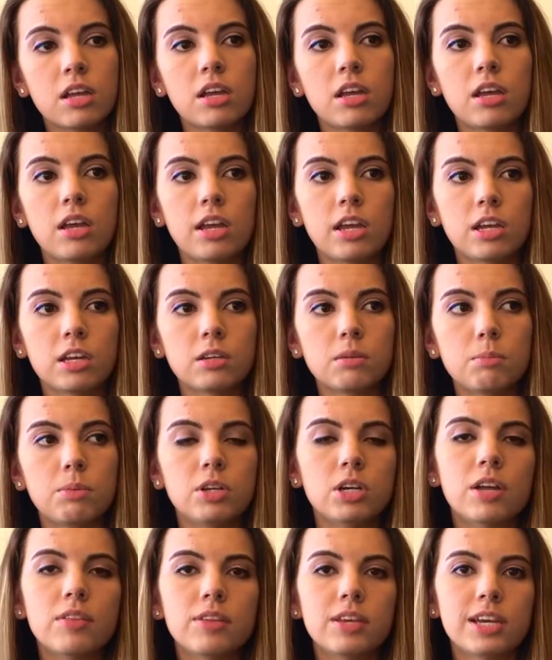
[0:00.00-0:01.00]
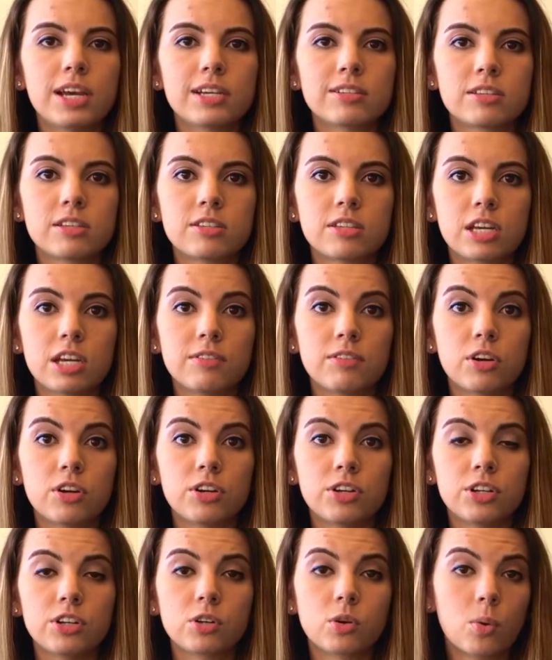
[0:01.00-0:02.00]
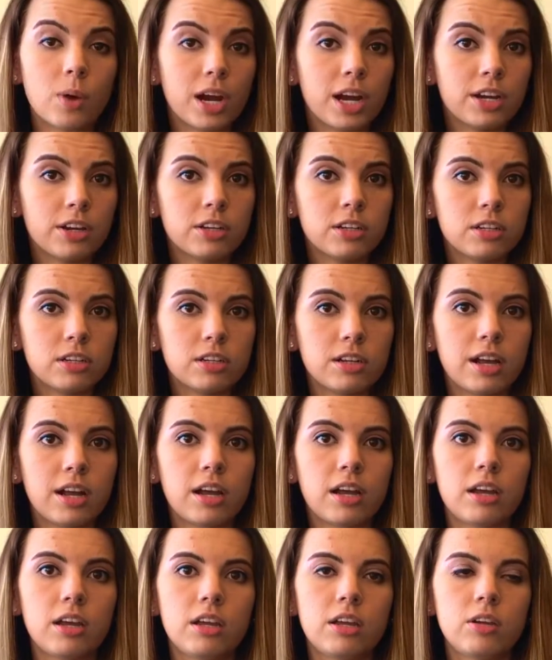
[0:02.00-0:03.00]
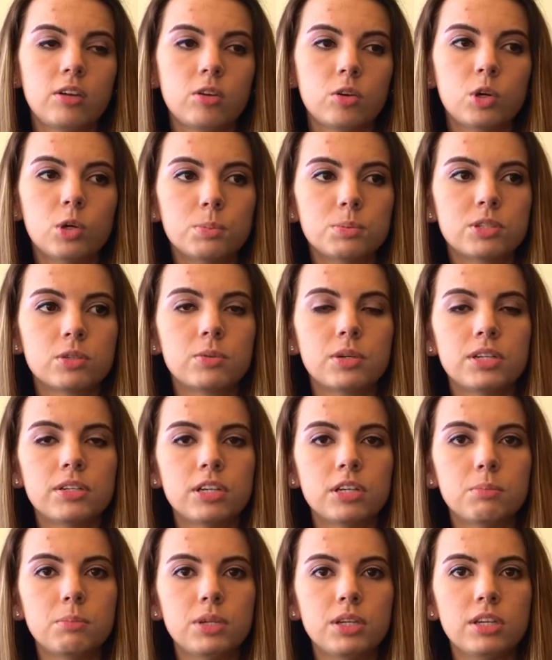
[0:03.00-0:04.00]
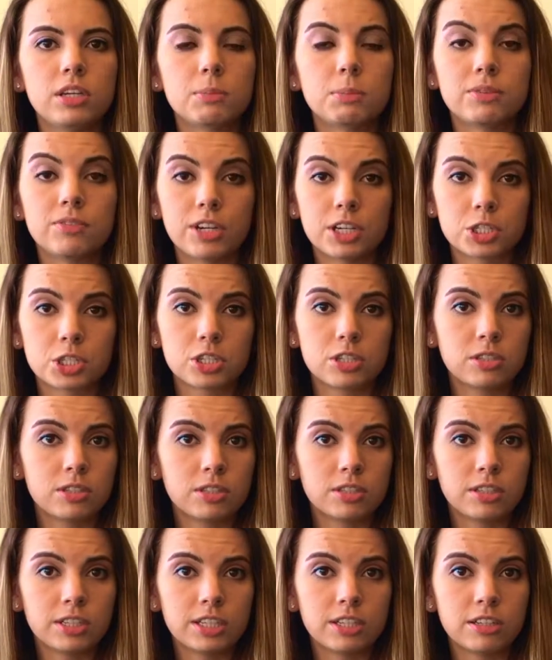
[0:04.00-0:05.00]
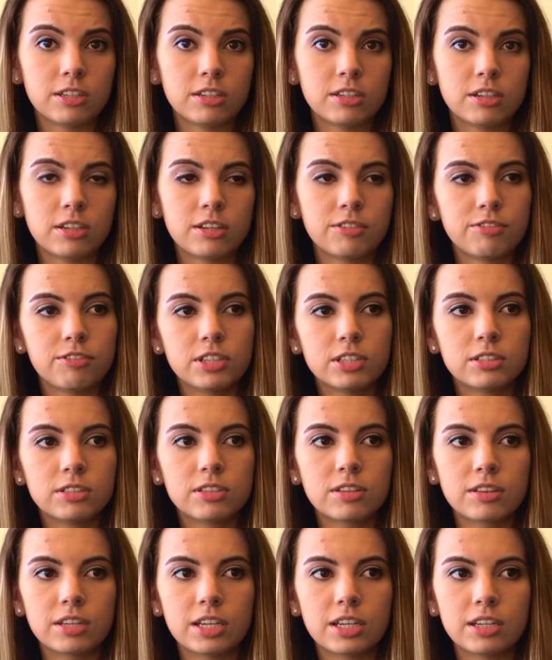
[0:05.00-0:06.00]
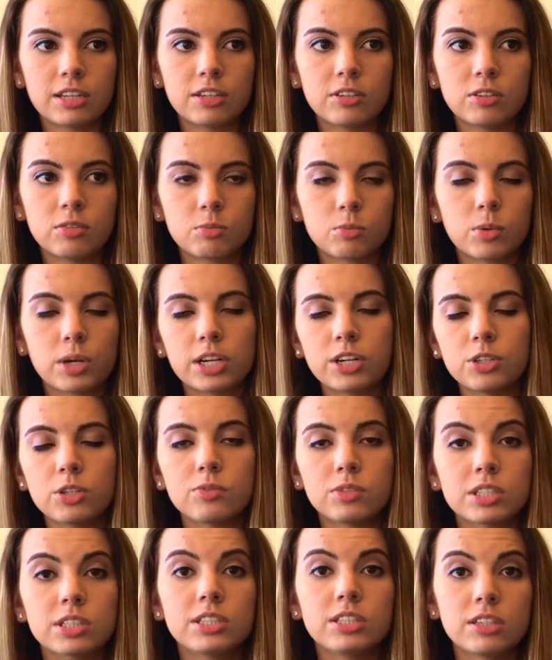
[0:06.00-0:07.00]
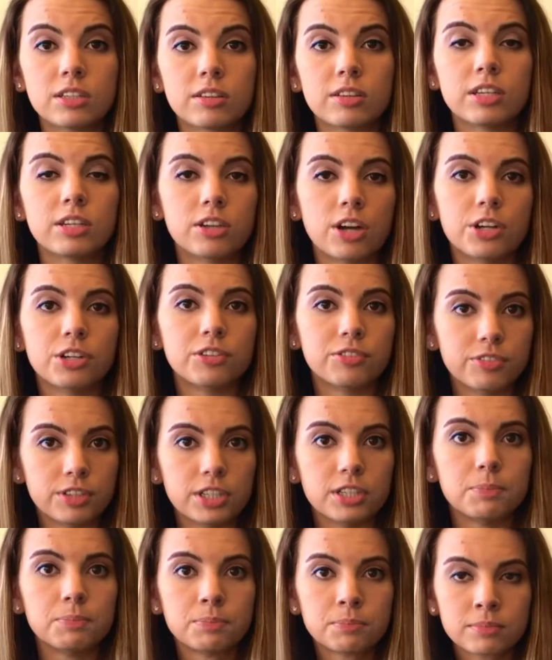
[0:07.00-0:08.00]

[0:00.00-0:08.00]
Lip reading: and beyond the assets I've already acquired, I hope to one day be a professional in a field where you really need to think on your feet.